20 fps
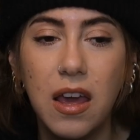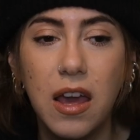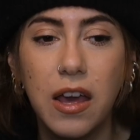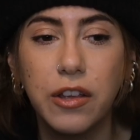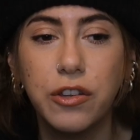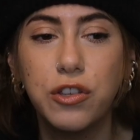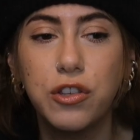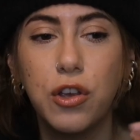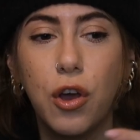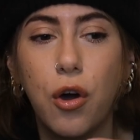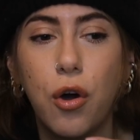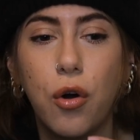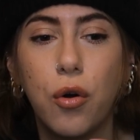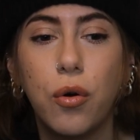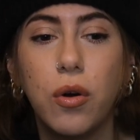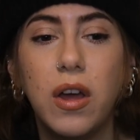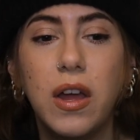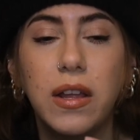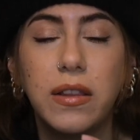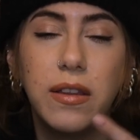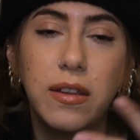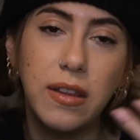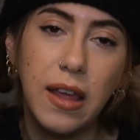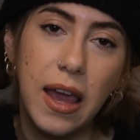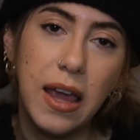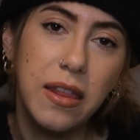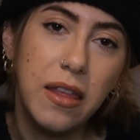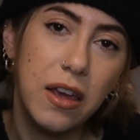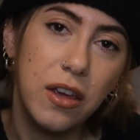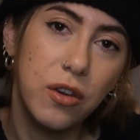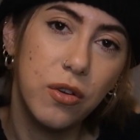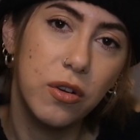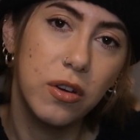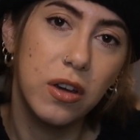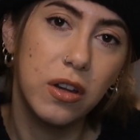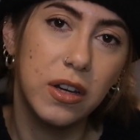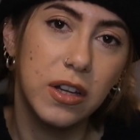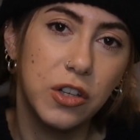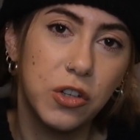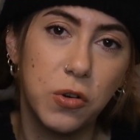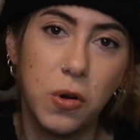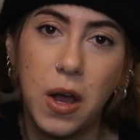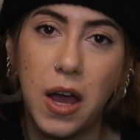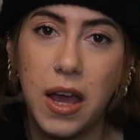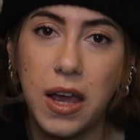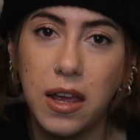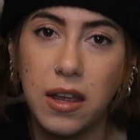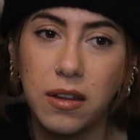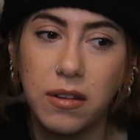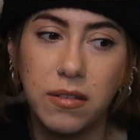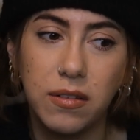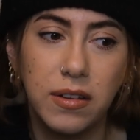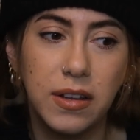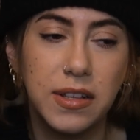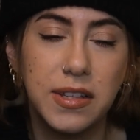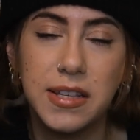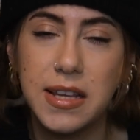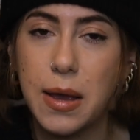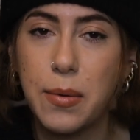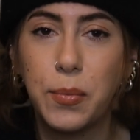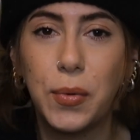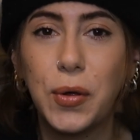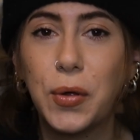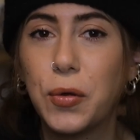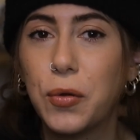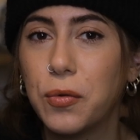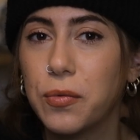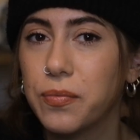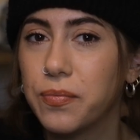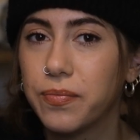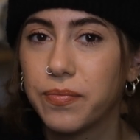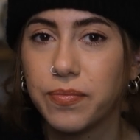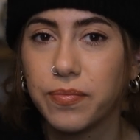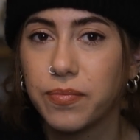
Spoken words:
And so the day that you're gonna try and assemble